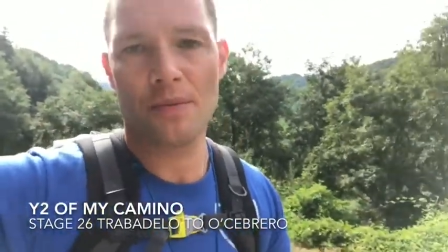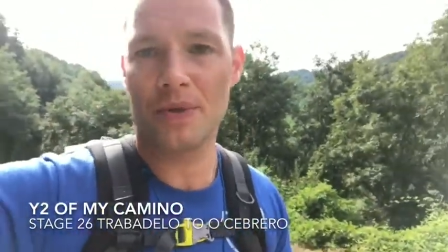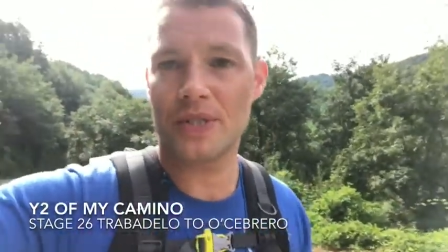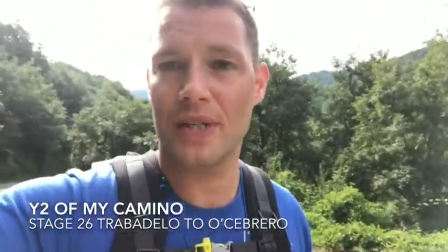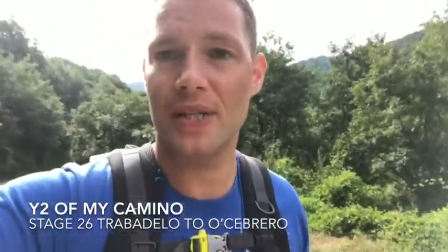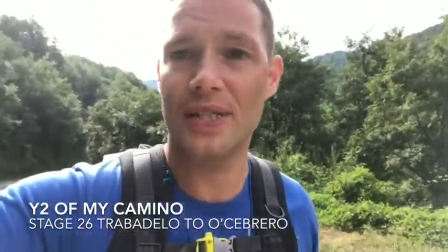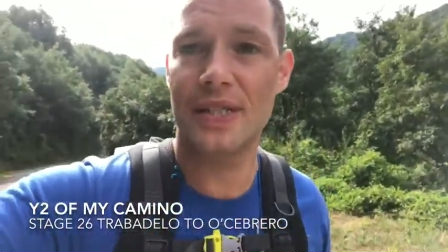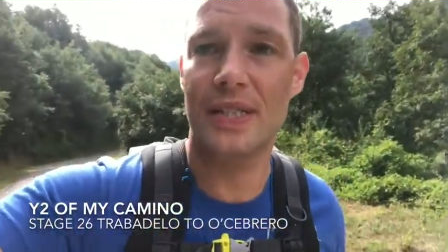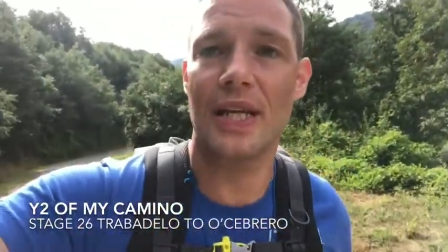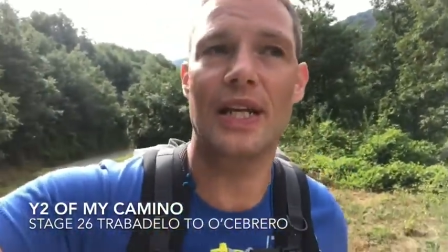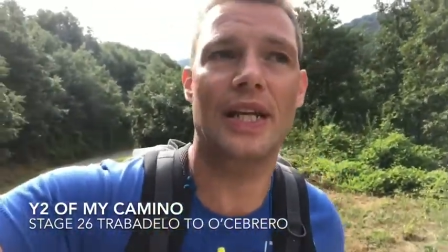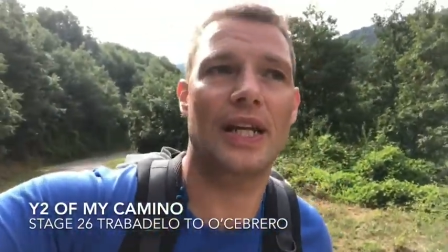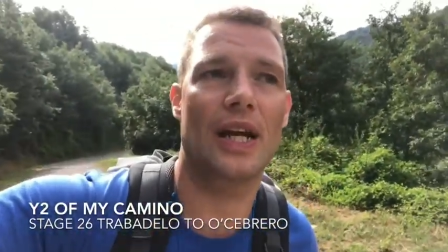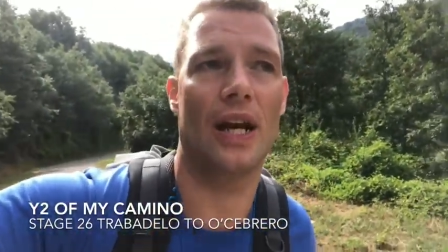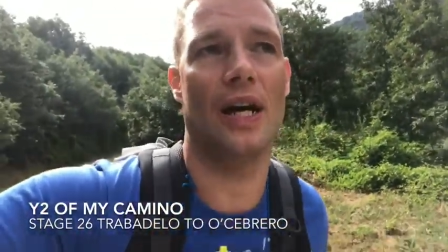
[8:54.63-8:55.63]
It's a nice
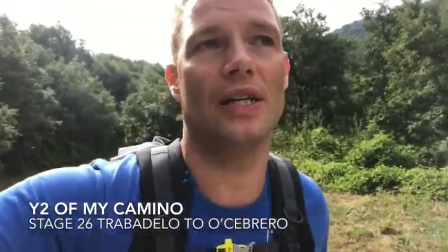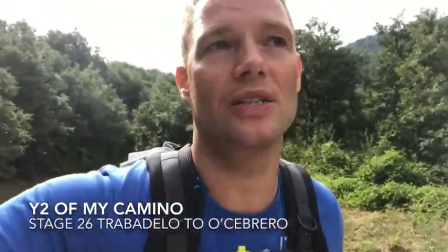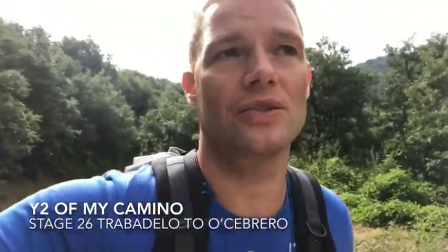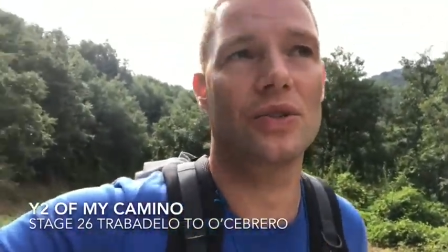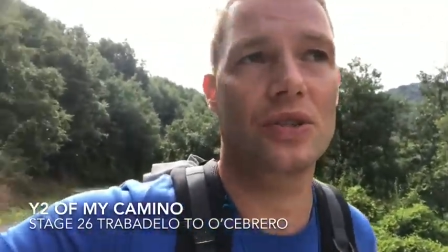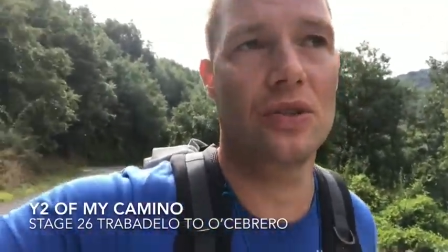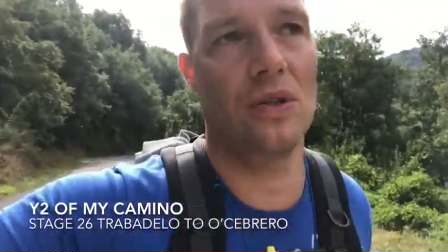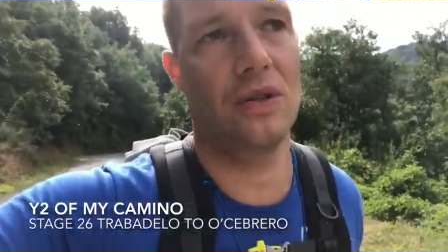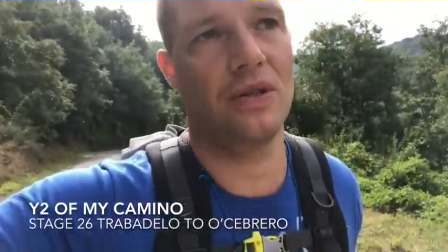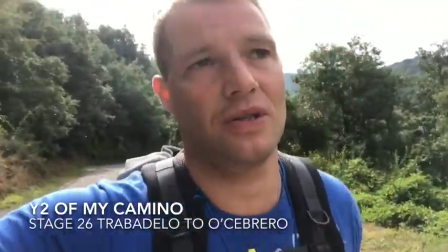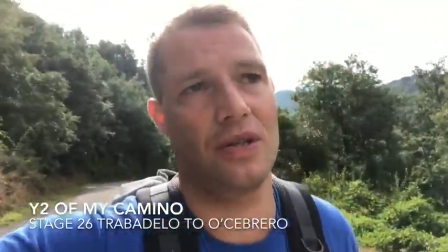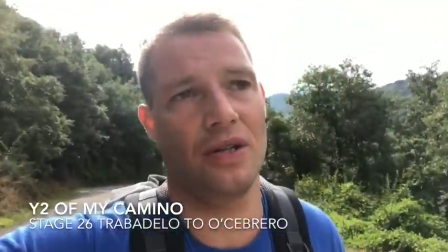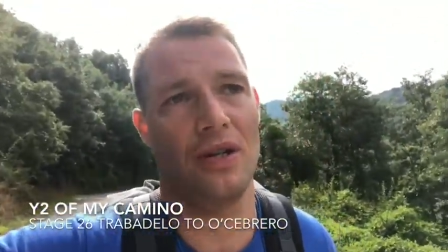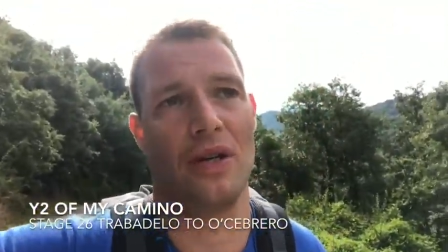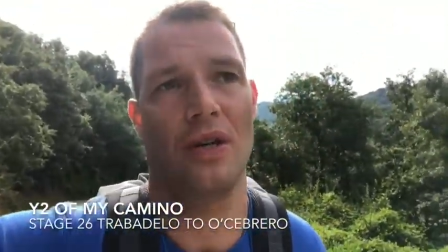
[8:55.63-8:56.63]
steady incline, so it's not
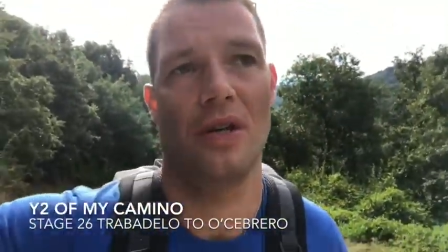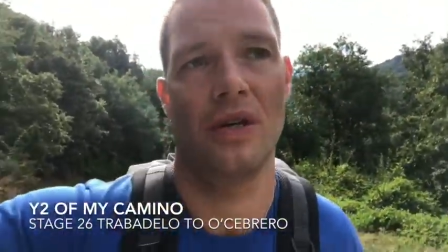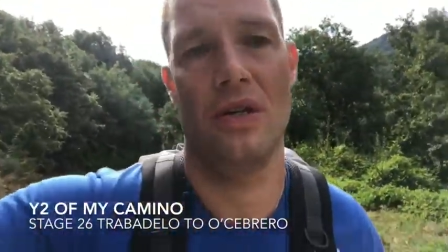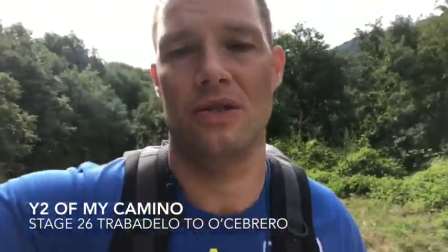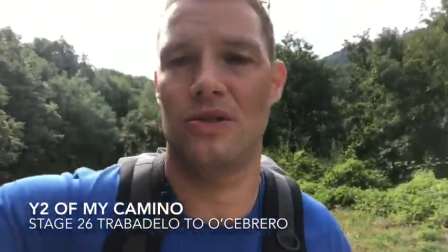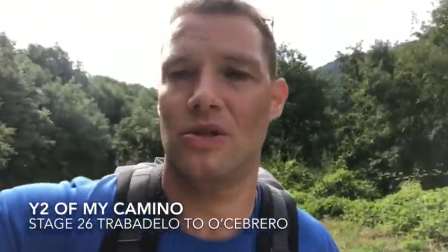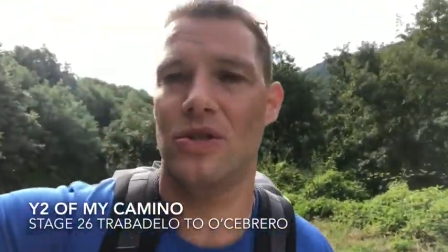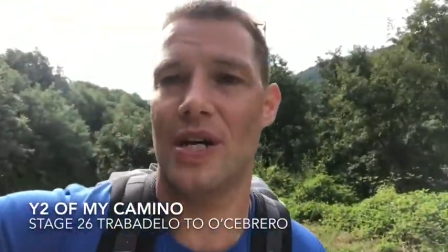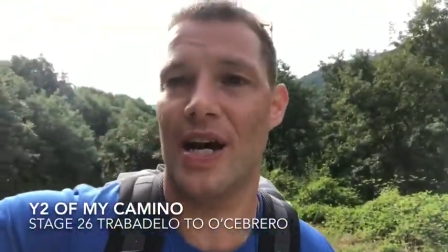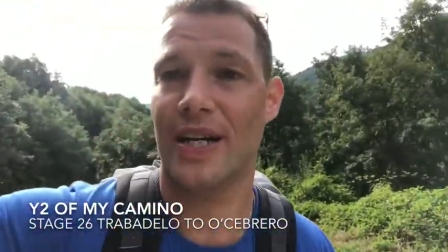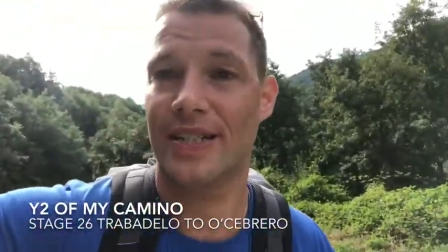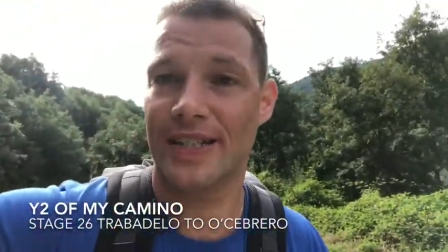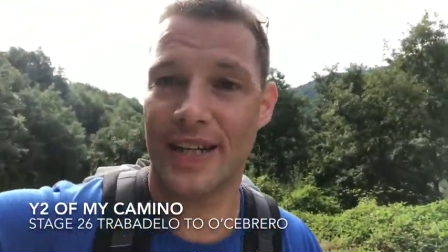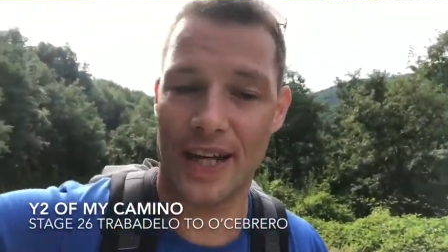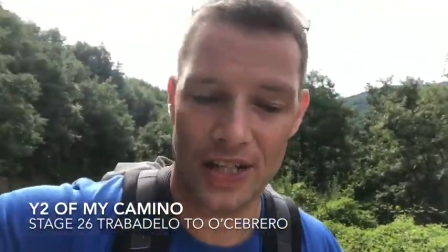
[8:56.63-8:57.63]
too
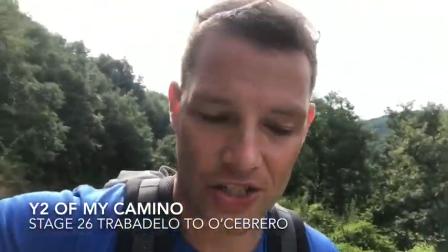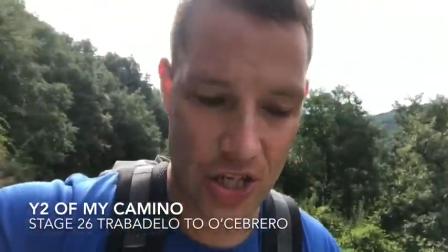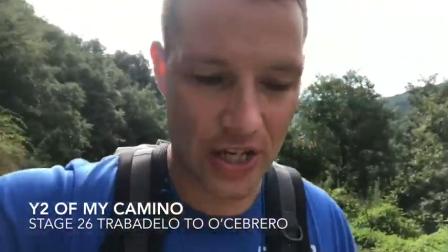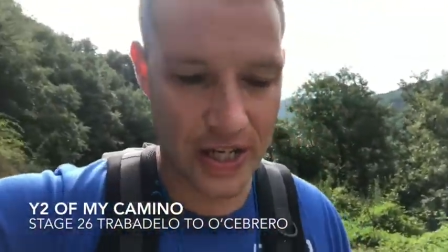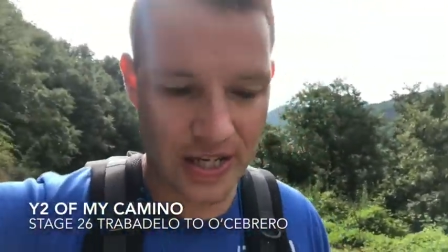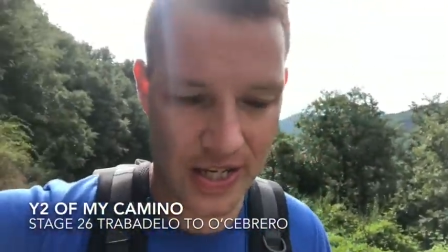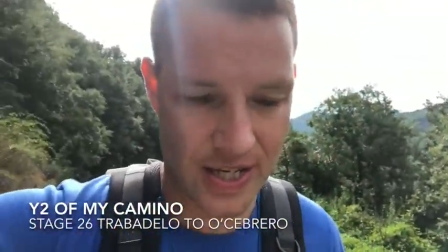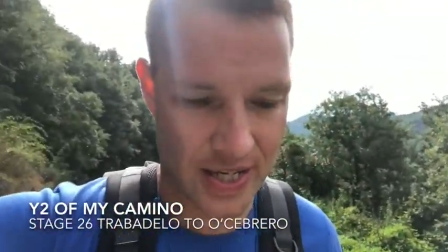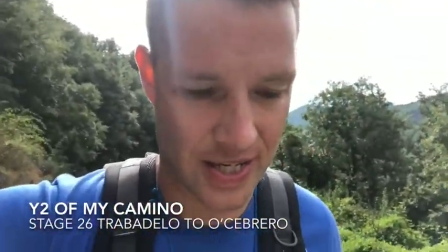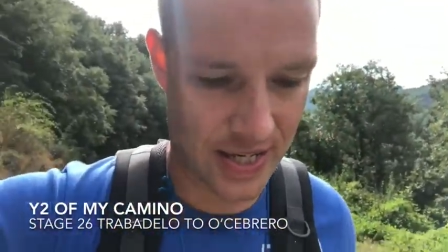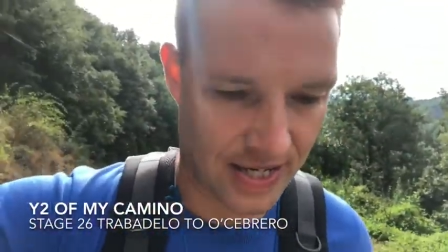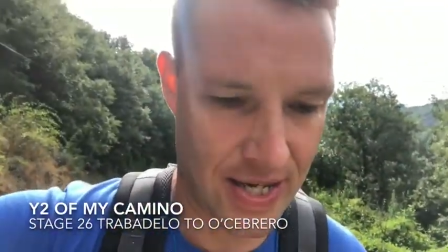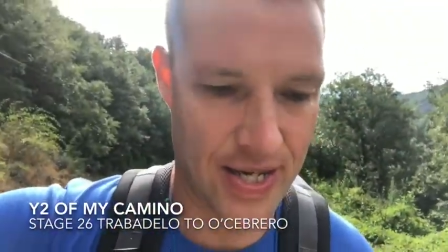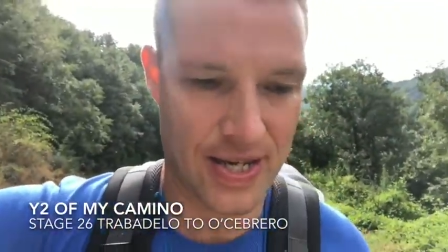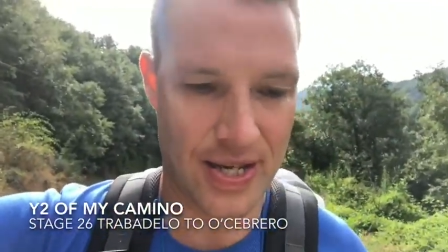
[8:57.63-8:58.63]
taxing actually.
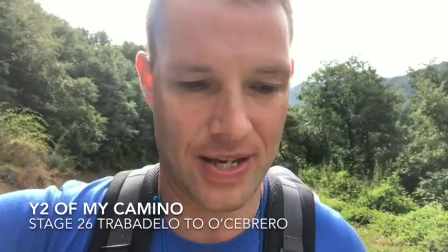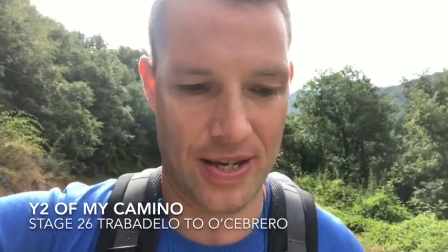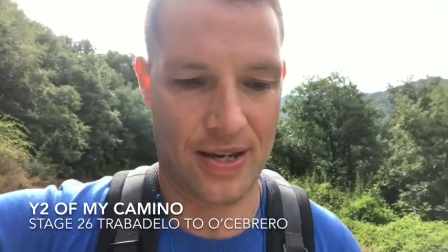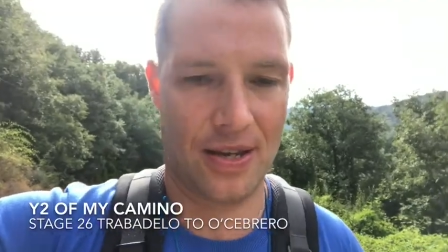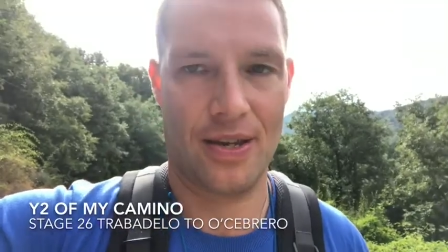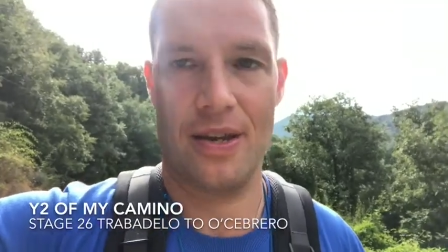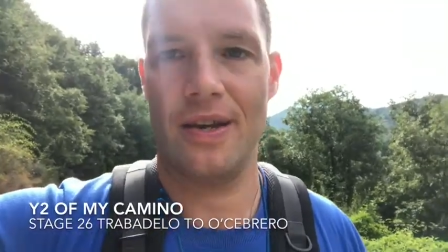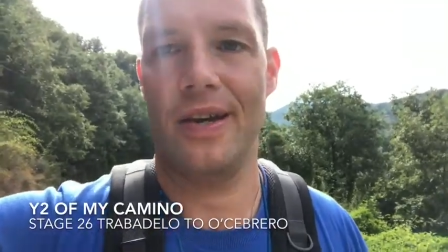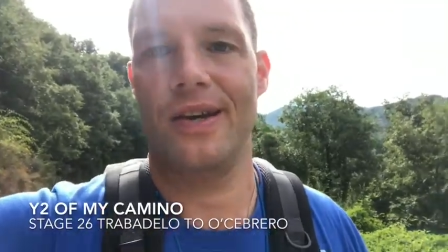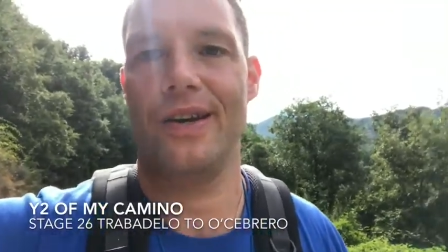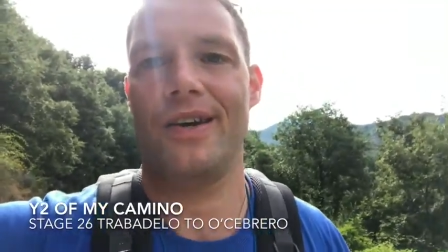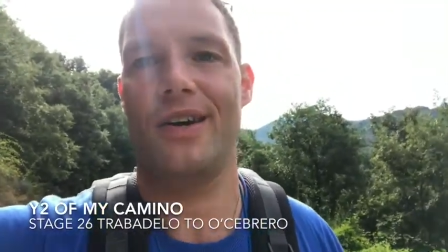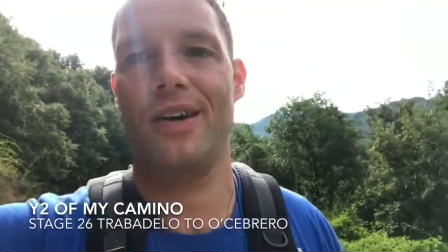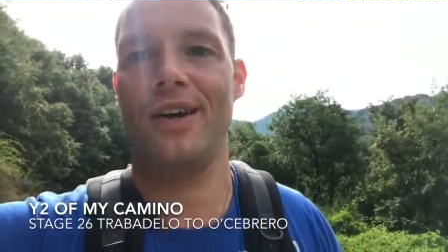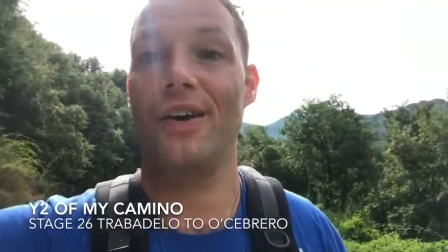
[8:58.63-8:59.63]
Uh,
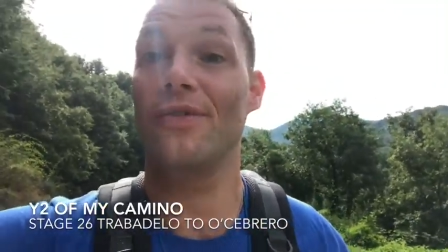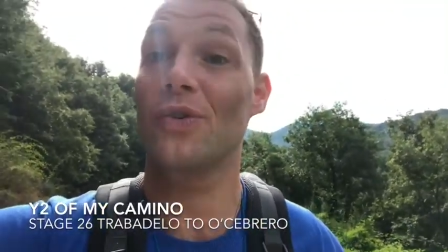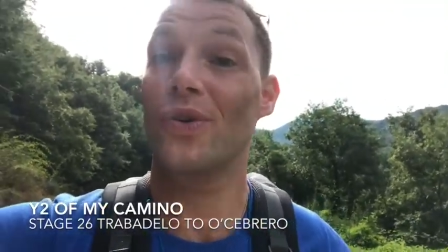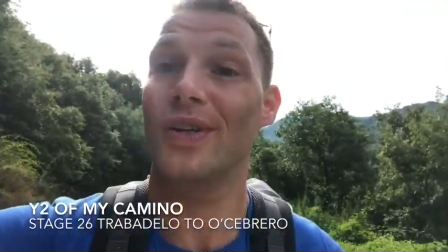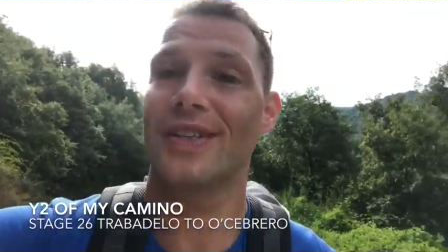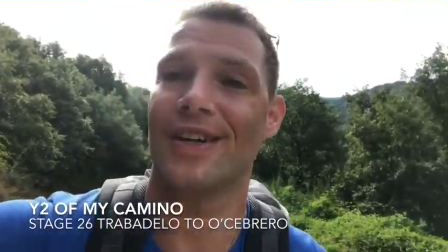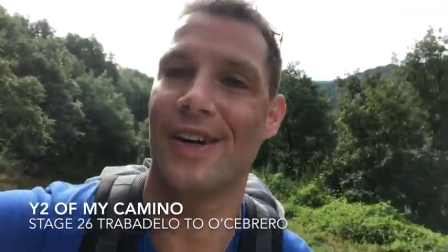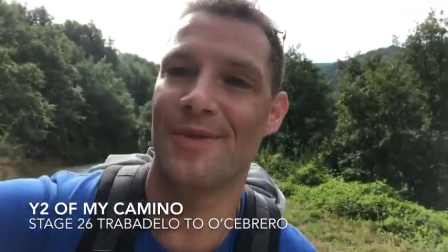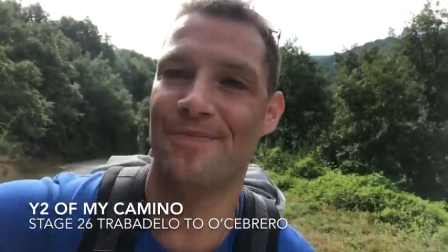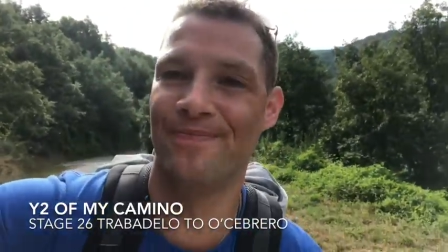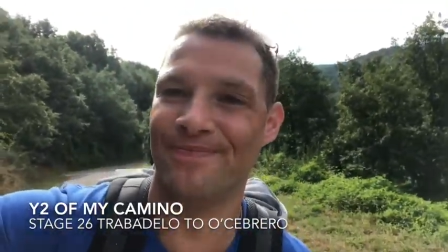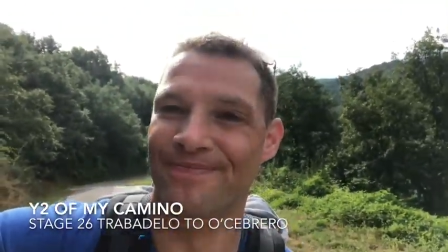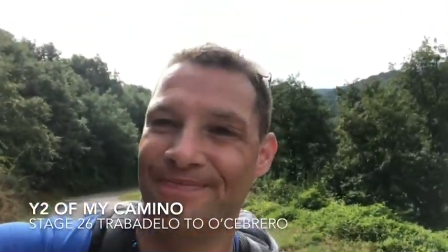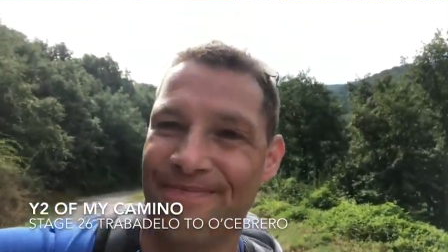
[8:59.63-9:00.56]
having a great time.